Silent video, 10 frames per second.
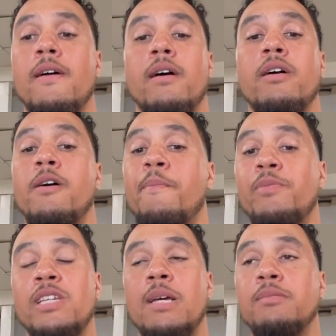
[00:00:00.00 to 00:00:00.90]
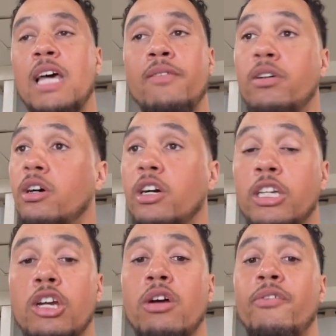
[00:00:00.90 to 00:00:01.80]
Um, teams have a, a
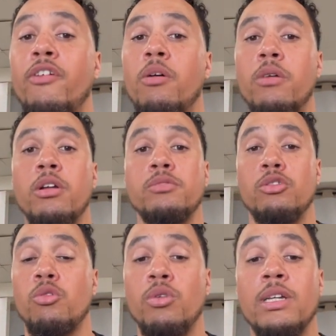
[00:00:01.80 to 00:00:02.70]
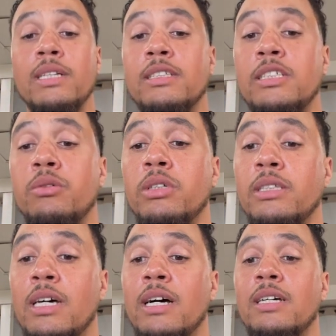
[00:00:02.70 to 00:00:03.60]
year of film on him, so we'll really get to see what he
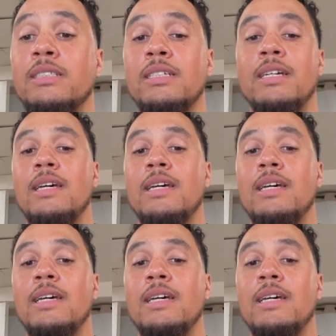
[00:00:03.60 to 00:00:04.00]
does.